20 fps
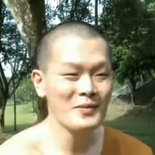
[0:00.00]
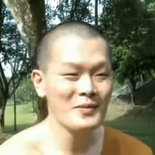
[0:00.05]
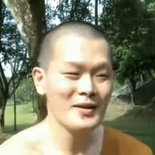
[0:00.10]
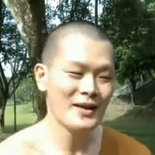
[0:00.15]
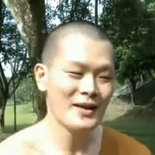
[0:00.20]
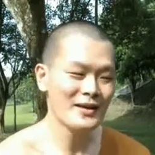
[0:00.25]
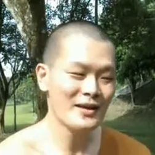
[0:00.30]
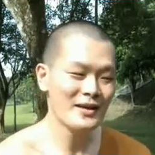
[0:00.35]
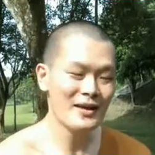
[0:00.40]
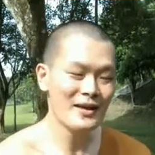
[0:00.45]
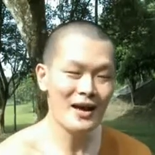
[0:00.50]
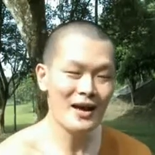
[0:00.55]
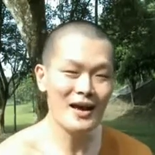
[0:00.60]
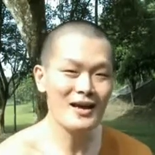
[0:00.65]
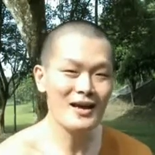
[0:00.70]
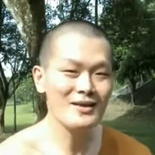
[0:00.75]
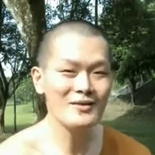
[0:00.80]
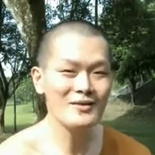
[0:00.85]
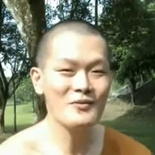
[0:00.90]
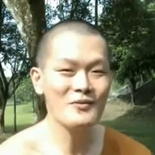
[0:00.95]
But at the
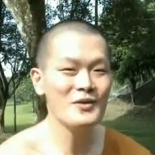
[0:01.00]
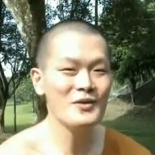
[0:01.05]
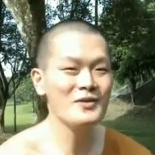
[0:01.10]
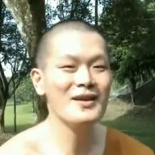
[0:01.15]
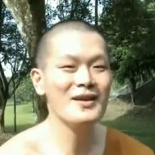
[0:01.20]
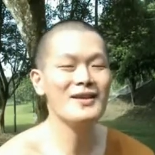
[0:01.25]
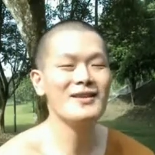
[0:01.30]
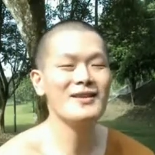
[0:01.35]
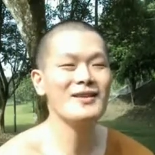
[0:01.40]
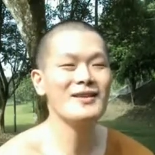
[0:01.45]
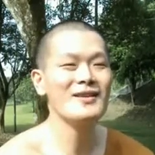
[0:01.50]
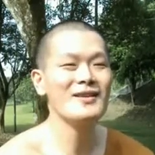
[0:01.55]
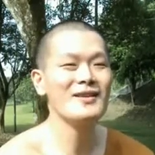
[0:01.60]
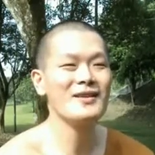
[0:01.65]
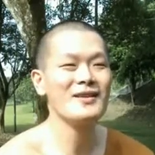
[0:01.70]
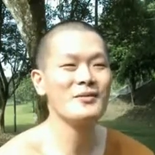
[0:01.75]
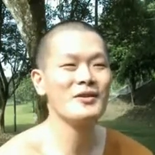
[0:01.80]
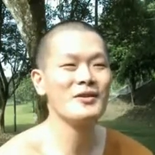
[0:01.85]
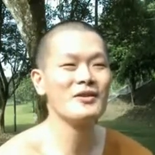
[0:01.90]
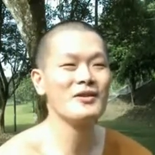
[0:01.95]
last few
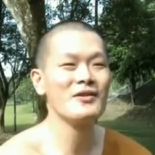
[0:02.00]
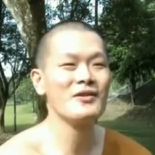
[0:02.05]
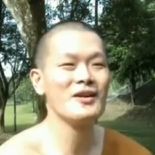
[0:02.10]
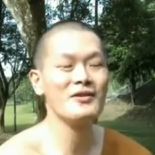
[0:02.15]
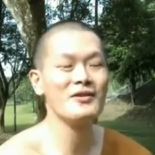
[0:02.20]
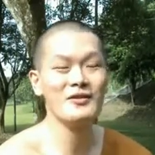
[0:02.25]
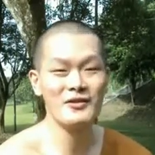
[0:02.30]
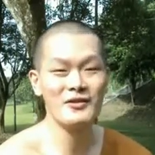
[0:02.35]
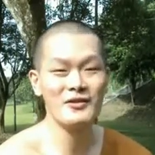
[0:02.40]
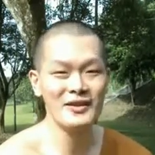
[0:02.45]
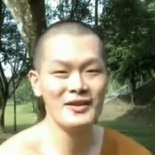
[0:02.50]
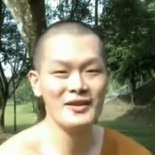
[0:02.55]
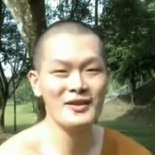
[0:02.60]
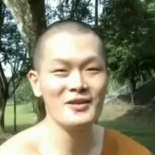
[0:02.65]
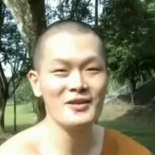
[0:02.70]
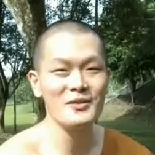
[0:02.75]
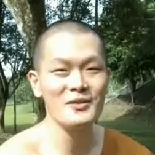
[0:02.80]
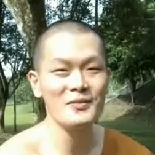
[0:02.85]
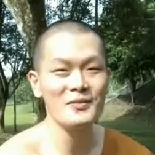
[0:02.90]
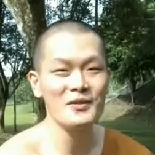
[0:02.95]
sentences, they will try to
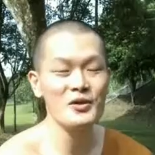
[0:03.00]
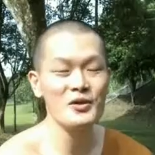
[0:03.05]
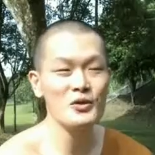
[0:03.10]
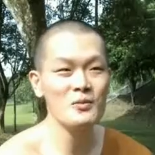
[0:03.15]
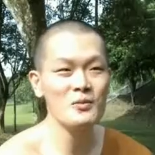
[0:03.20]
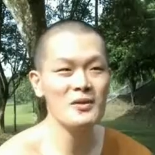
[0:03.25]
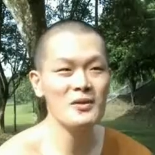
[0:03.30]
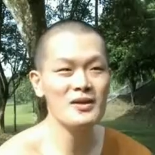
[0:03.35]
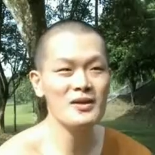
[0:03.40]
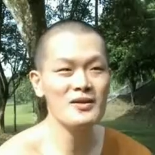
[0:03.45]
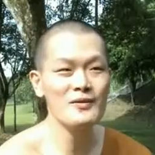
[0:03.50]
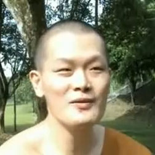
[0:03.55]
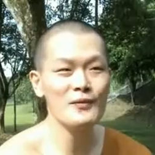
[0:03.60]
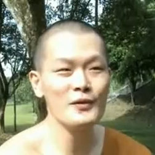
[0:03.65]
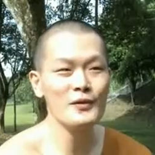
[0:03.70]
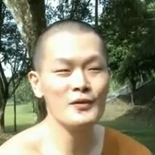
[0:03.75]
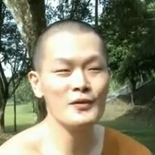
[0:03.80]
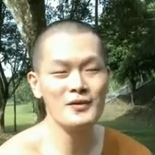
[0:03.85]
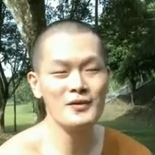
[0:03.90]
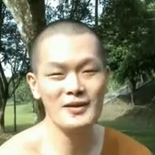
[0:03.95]
threaten you. You must
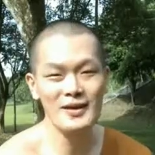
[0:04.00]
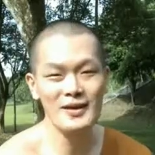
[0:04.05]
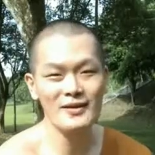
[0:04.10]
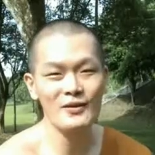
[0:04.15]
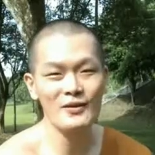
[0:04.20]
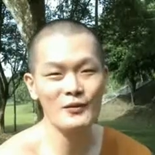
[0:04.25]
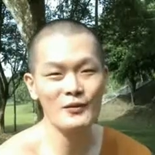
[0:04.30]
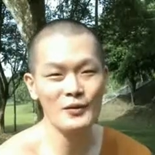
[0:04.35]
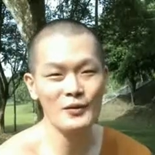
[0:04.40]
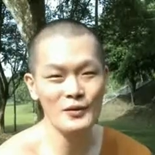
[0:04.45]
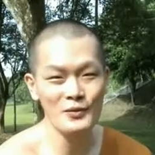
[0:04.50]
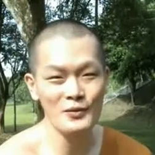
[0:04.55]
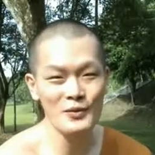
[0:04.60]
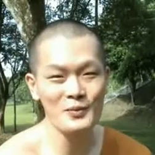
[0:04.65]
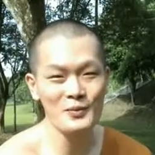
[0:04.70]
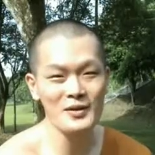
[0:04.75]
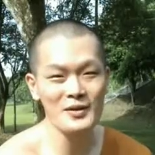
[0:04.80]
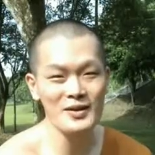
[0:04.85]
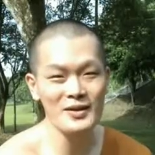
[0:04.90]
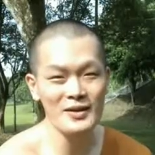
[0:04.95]
photostat or
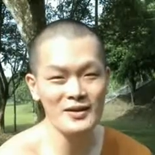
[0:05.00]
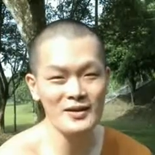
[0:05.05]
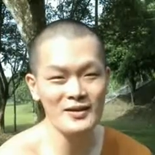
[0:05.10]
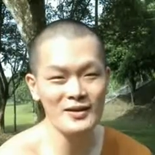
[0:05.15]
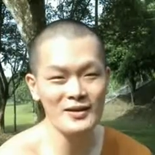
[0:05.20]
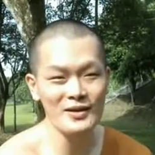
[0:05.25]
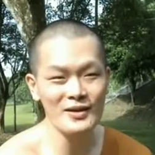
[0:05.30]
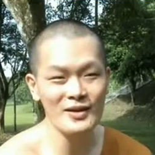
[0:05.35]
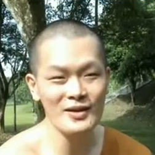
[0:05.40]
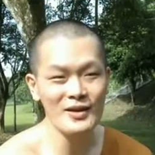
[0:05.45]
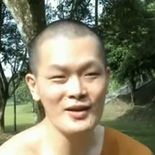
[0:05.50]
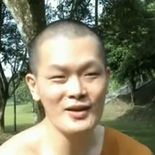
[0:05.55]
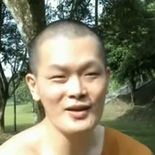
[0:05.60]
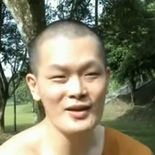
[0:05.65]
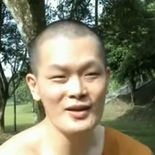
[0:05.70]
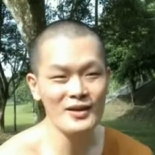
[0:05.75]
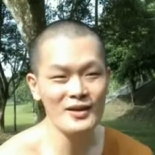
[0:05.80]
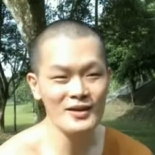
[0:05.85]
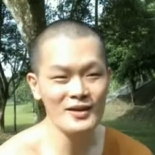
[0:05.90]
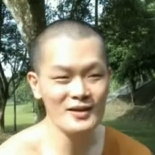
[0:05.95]
photocopy this uh,
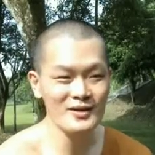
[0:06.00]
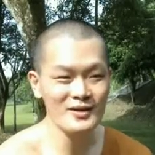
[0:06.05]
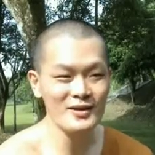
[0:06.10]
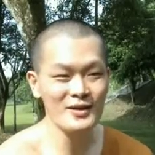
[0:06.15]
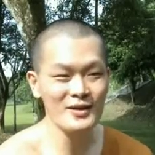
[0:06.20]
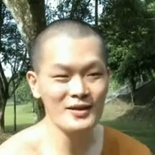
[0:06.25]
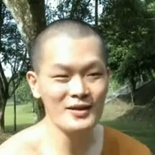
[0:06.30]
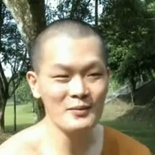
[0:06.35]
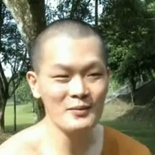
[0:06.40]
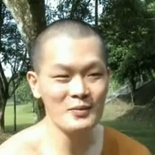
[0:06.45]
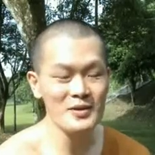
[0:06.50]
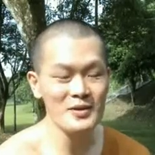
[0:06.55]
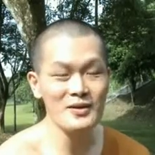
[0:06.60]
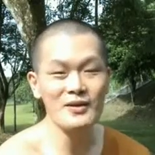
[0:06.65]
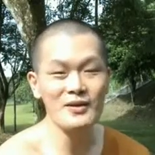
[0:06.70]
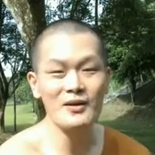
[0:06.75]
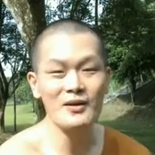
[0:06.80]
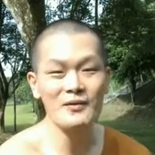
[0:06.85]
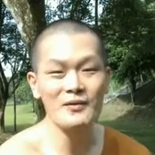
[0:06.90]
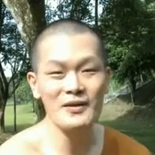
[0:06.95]
this uh,
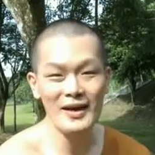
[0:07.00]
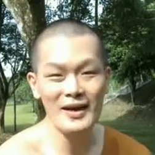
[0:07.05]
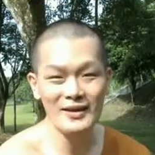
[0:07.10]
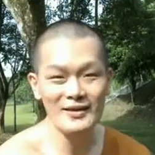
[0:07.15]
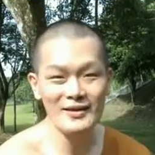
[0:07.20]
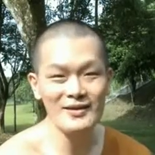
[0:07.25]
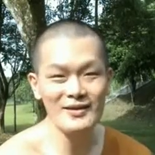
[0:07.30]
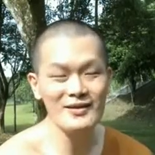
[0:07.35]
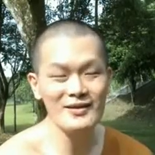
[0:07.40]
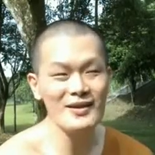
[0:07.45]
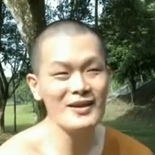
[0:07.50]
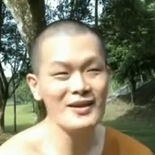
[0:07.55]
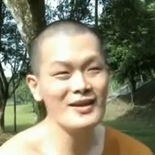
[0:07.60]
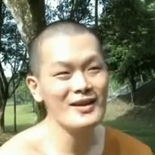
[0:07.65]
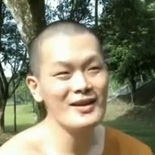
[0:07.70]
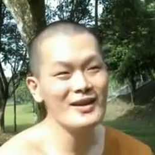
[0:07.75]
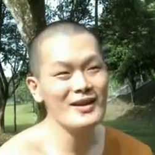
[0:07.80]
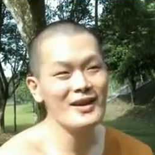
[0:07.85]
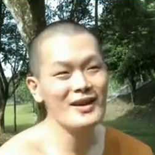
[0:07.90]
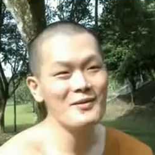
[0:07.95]
piece of letters
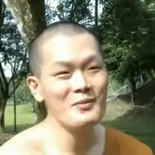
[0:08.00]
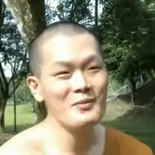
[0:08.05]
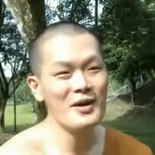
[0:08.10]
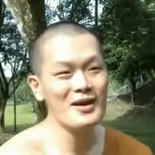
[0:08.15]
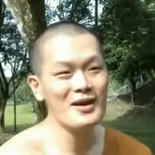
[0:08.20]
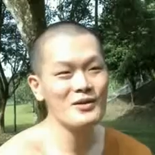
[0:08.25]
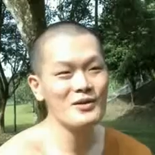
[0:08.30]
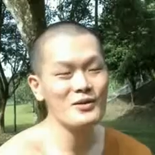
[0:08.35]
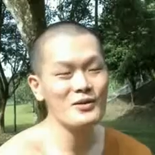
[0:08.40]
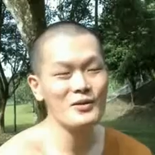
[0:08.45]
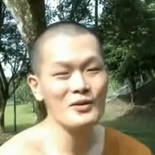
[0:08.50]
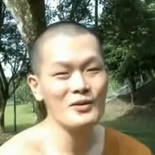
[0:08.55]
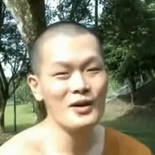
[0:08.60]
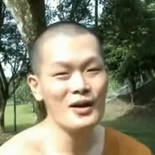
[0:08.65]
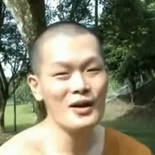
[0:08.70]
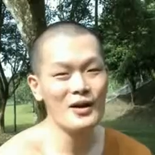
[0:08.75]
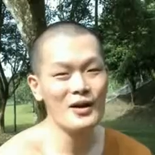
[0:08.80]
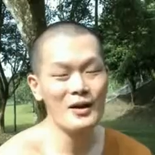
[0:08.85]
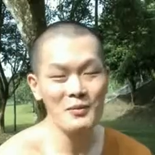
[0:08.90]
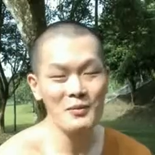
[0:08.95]
and pass to uh,
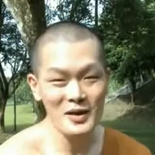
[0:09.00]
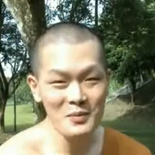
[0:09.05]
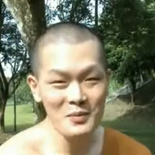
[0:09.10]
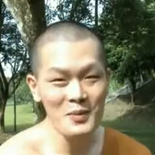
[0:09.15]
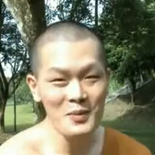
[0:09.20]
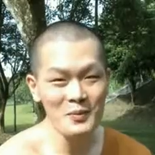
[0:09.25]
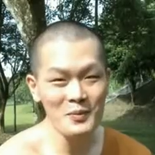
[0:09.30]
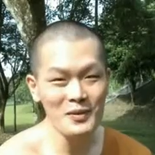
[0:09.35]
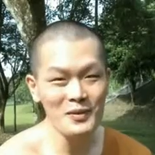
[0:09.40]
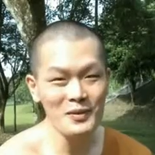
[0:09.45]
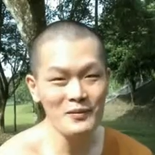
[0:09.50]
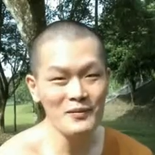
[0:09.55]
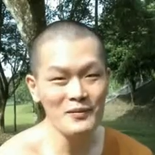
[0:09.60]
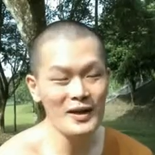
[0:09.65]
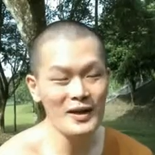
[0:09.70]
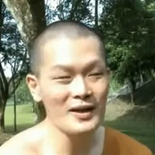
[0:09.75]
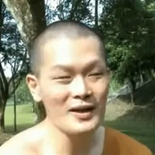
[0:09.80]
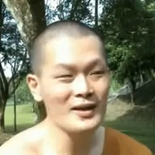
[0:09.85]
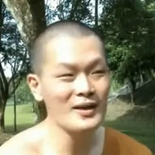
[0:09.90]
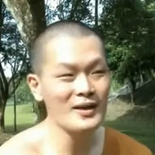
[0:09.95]
how many people
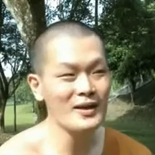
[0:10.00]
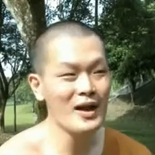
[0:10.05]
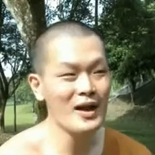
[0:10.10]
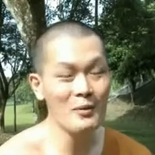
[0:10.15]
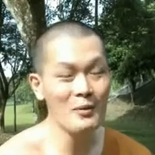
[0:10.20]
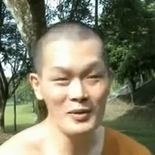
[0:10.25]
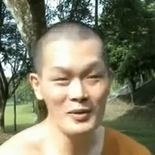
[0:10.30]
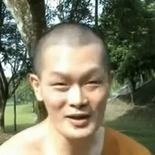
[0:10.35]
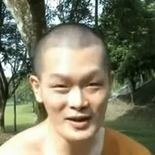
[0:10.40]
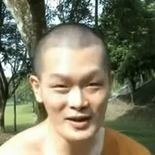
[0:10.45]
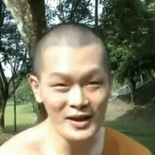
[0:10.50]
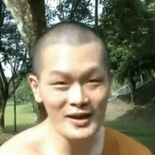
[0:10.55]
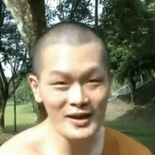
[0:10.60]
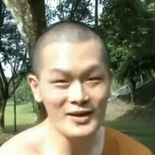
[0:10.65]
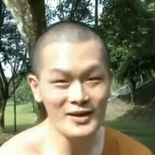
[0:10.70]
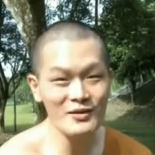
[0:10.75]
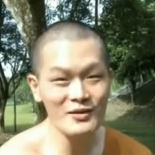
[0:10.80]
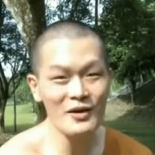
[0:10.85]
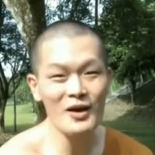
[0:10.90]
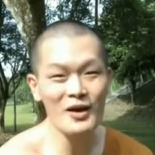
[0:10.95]
in how many
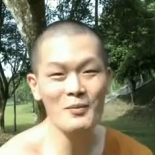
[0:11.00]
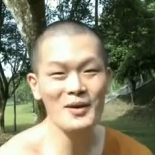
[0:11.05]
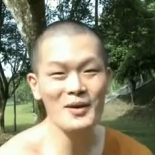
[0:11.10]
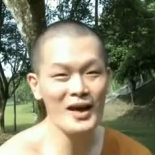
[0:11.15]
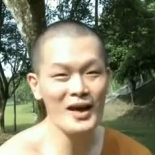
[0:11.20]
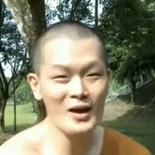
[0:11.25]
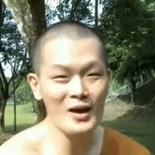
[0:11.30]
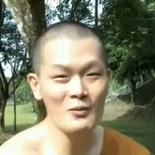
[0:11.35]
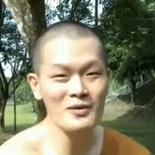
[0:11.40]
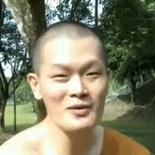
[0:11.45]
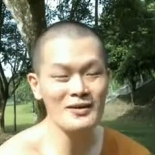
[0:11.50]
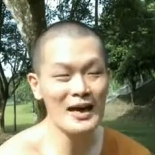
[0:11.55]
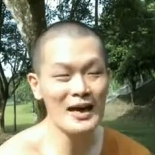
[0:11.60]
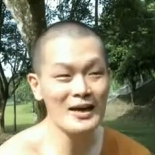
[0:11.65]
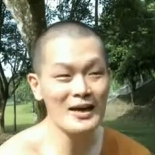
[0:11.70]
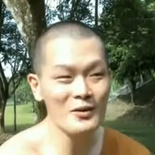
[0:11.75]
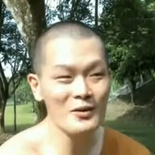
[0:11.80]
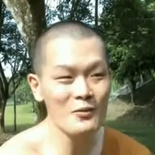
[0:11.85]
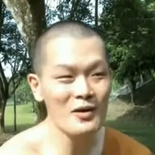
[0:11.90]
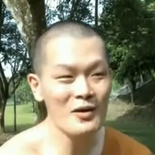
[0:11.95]
days or how many hours.
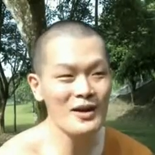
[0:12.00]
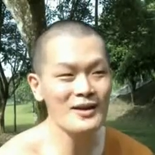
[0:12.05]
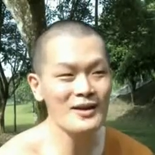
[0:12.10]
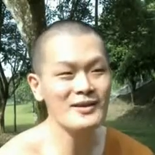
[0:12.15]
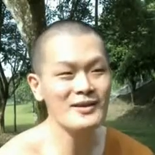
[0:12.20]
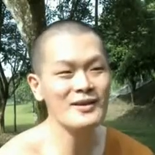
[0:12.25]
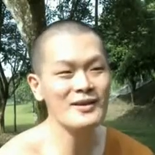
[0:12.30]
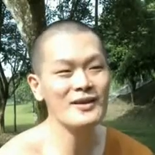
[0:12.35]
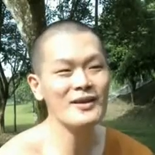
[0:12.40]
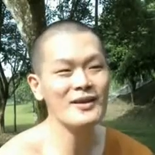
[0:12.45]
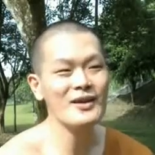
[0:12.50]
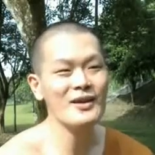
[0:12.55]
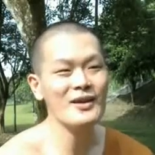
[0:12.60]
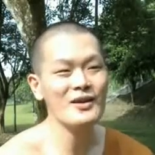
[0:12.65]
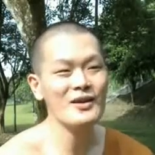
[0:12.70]
Otherwise, uh,